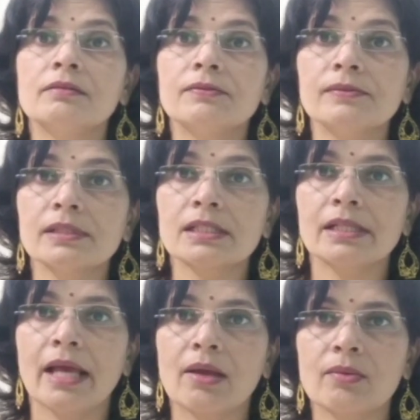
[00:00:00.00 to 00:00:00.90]
first
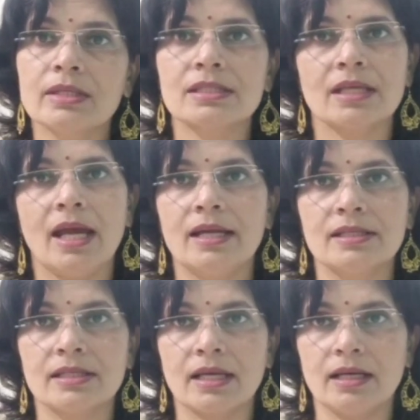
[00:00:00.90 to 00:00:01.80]
language
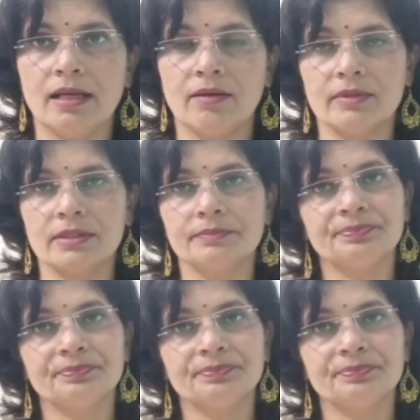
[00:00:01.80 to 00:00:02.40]
and second language.